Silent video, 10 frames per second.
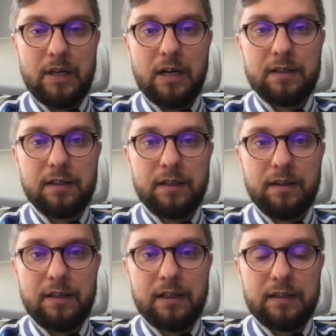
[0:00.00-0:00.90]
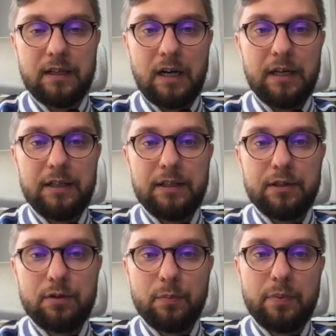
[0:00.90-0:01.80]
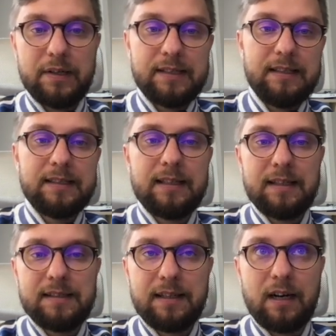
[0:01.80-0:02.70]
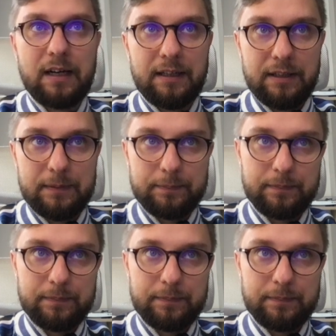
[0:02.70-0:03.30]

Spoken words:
other than that, I need to persist a sign.